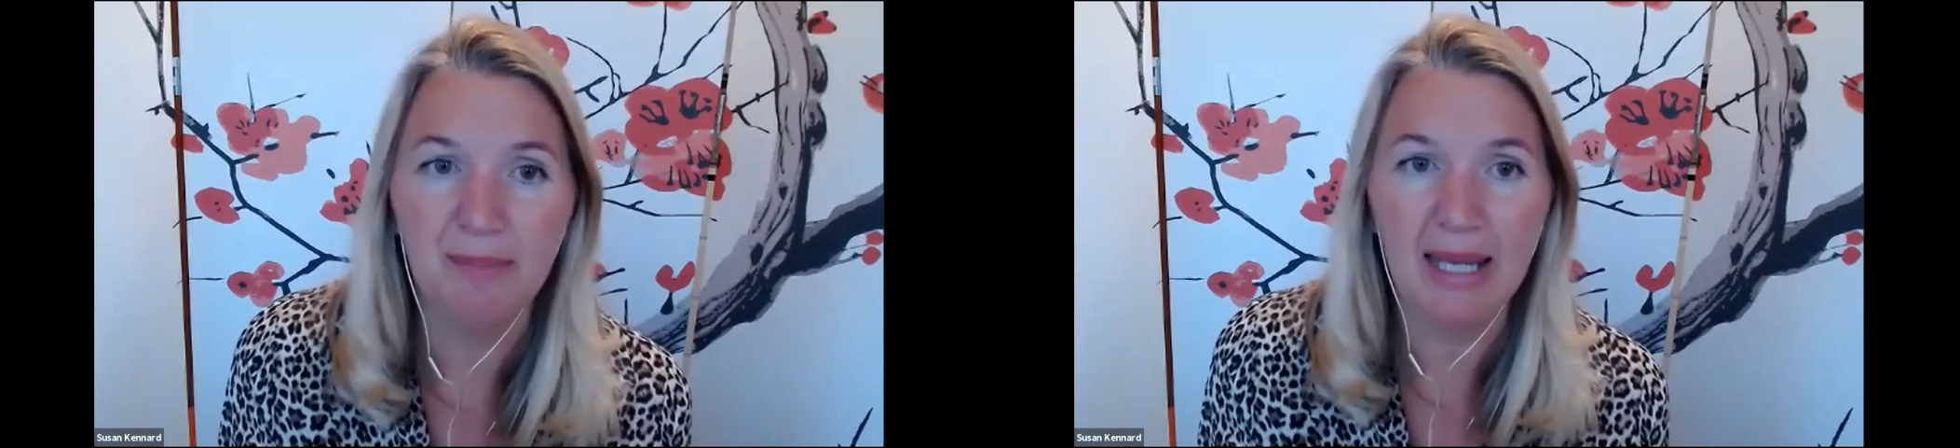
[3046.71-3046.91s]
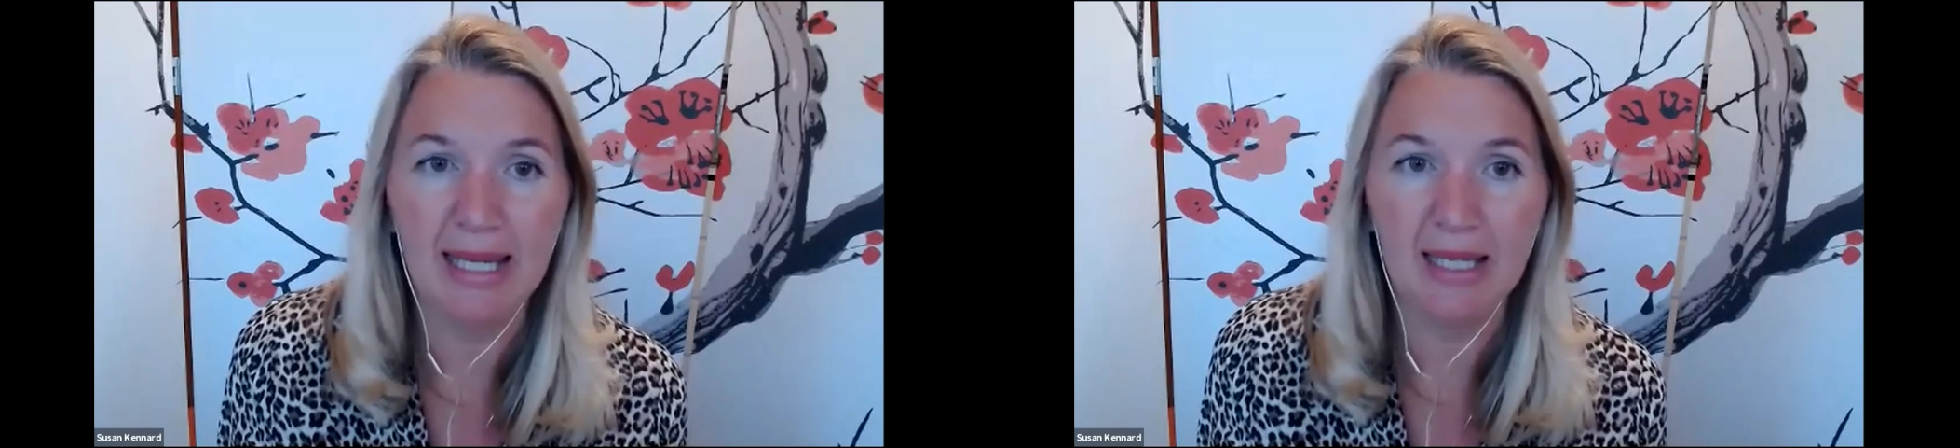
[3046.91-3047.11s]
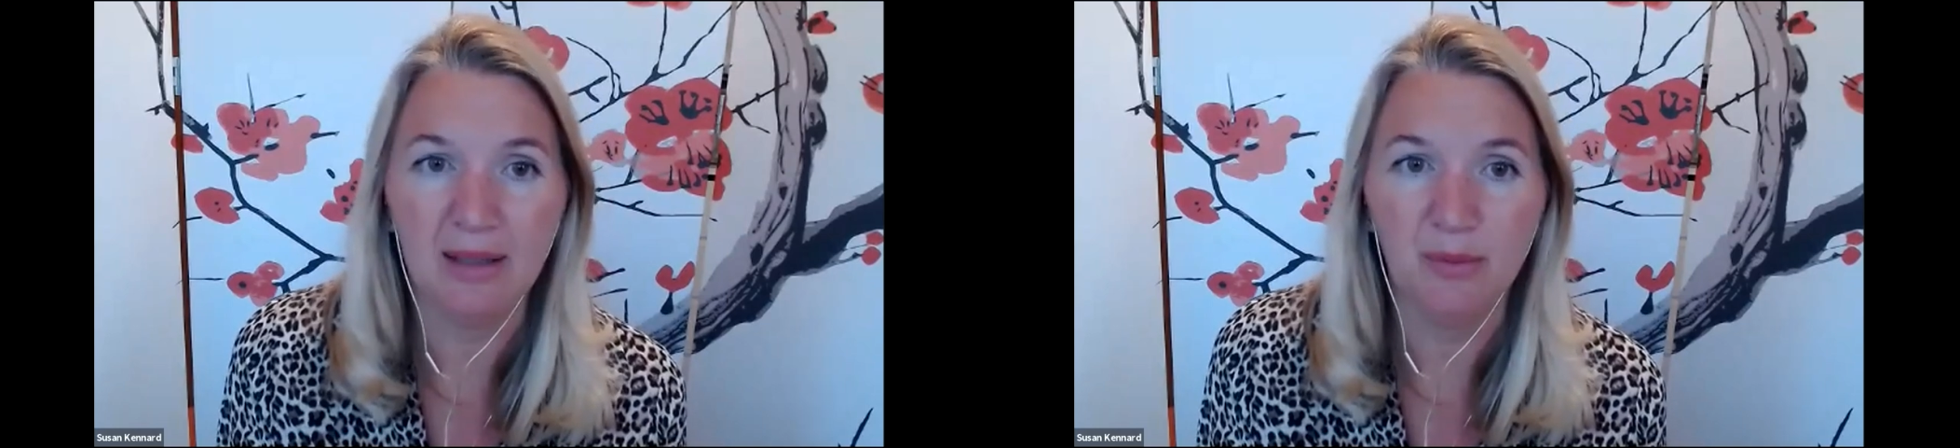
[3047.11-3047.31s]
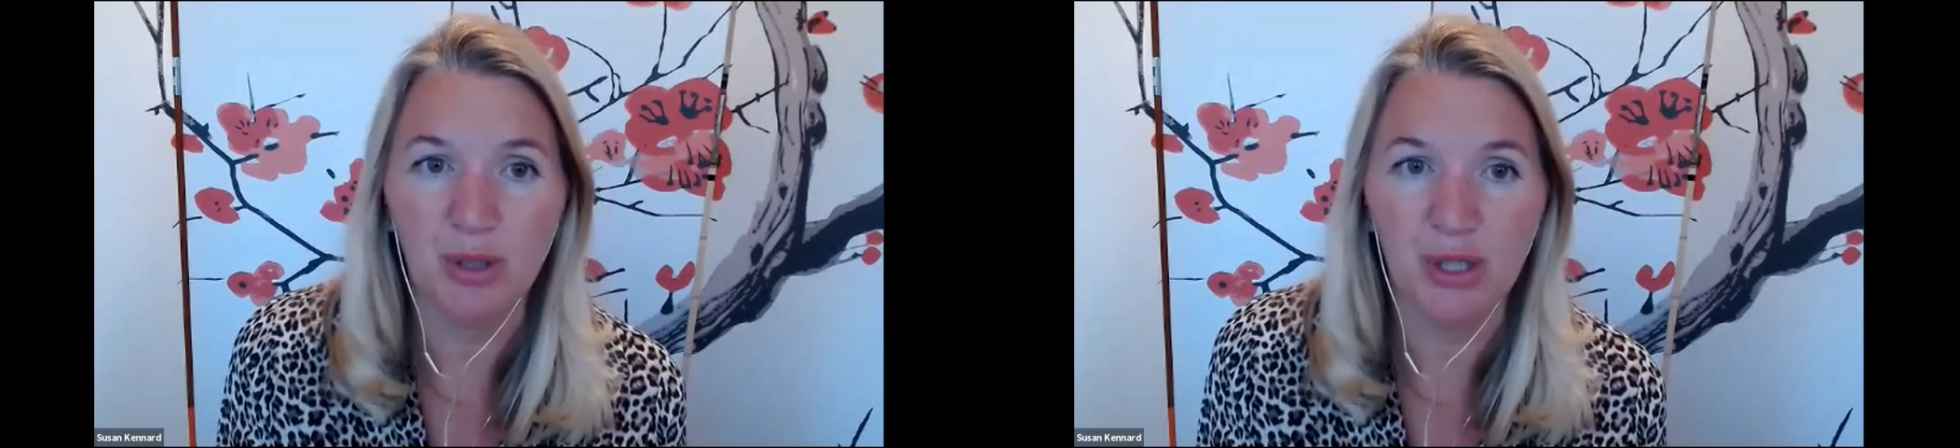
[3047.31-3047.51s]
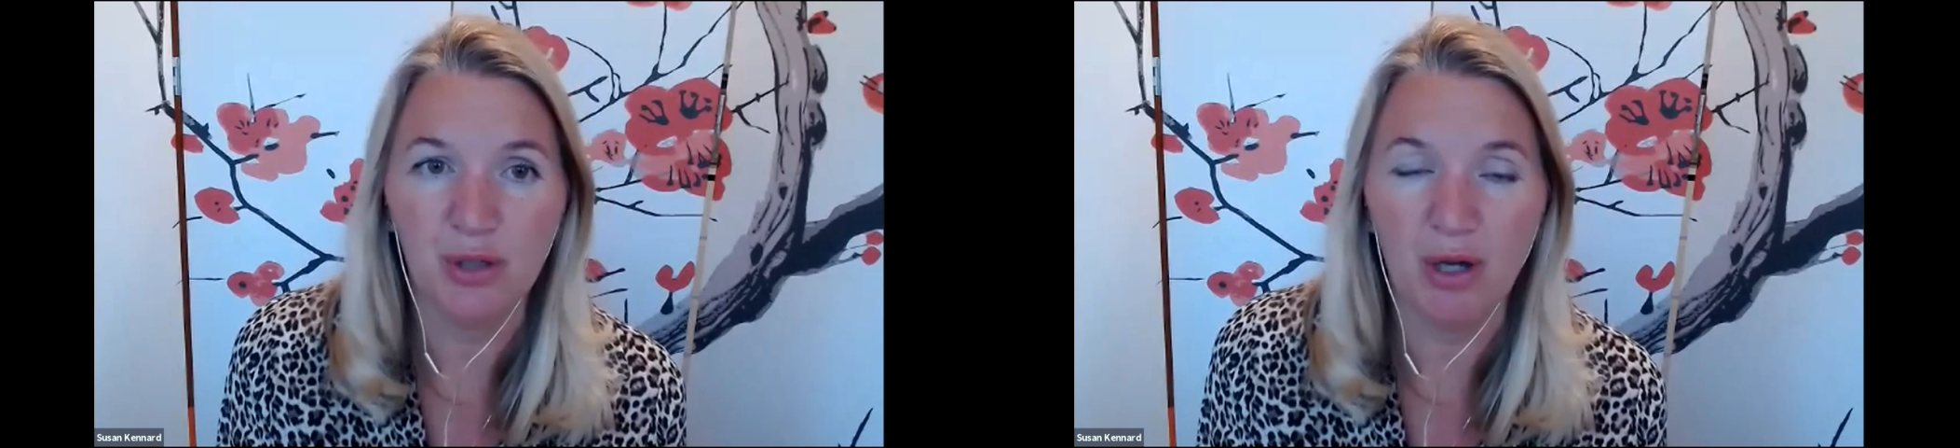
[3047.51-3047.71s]
be
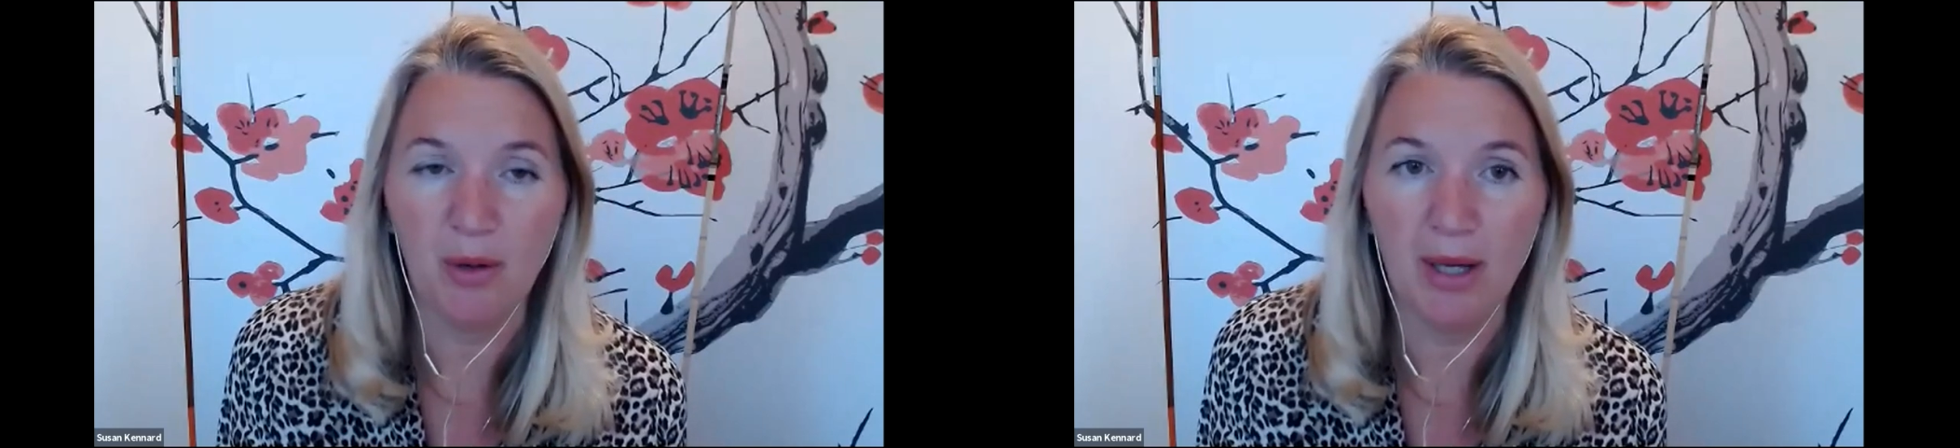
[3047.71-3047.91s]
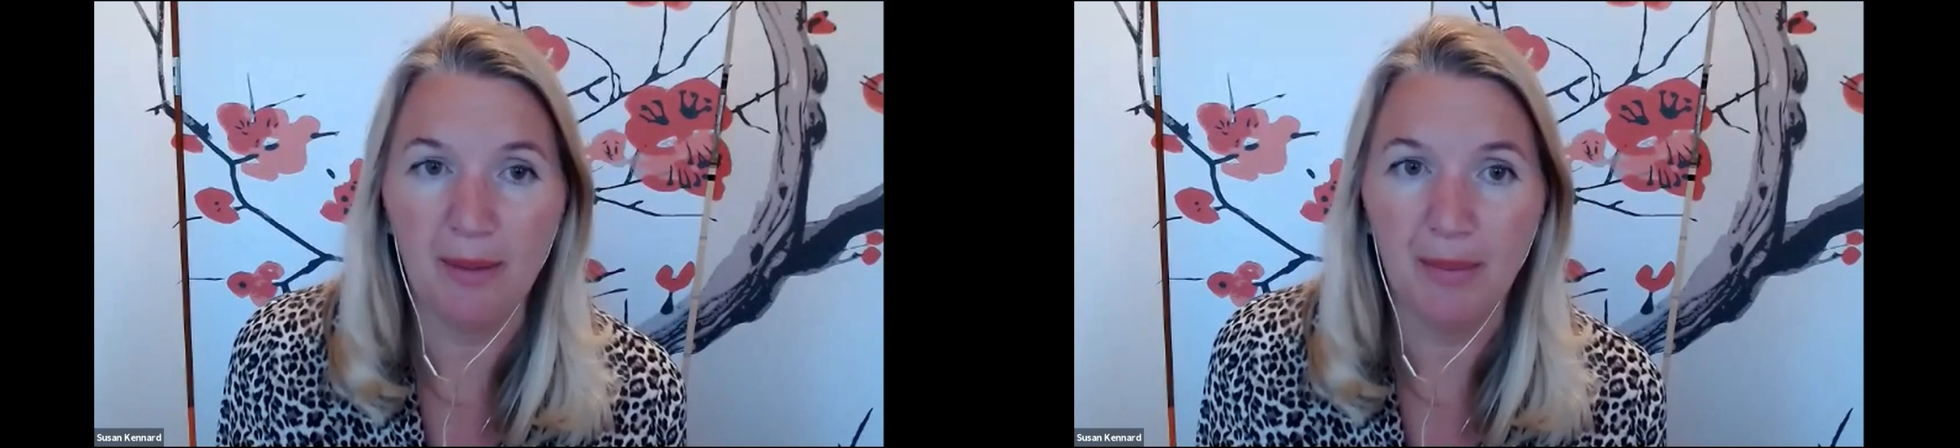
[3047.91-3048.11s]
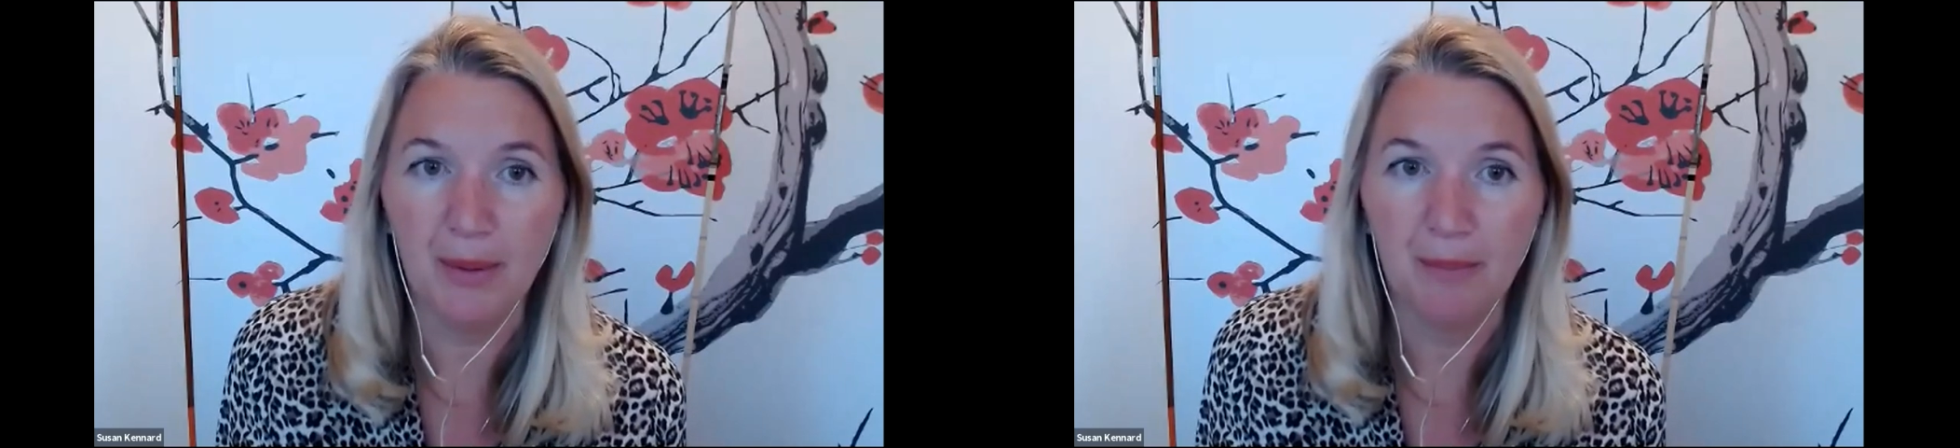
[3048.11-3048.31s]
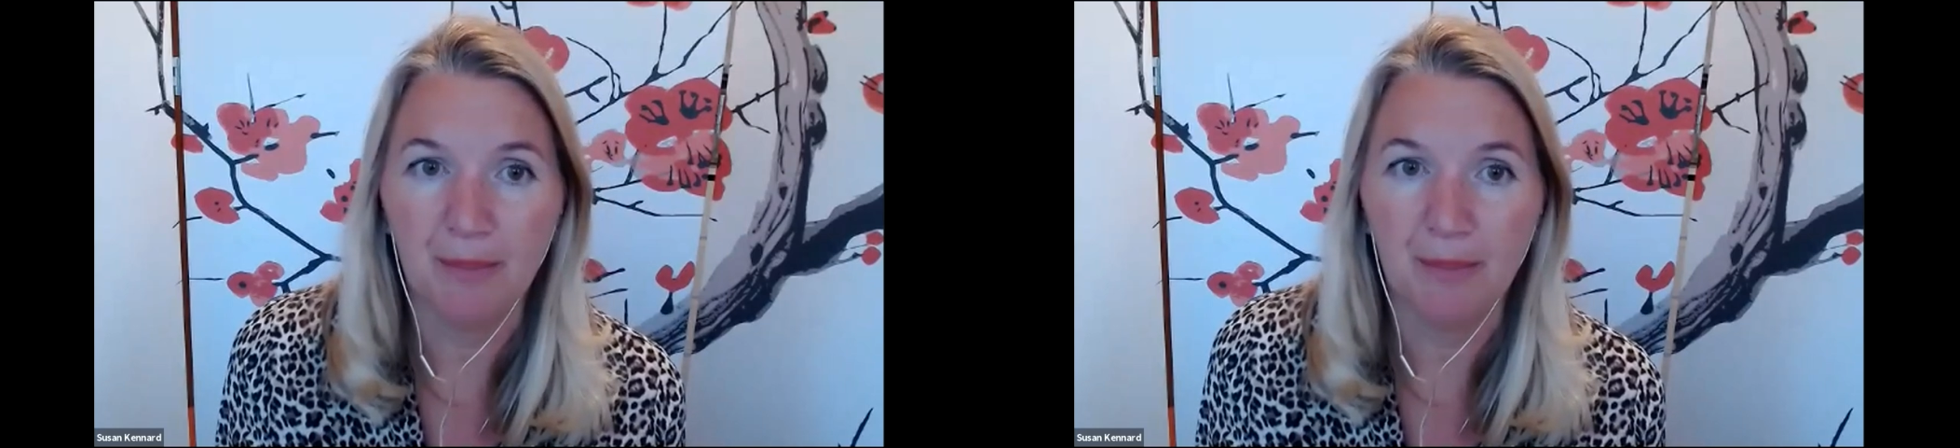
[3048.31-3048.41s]
when you grow up?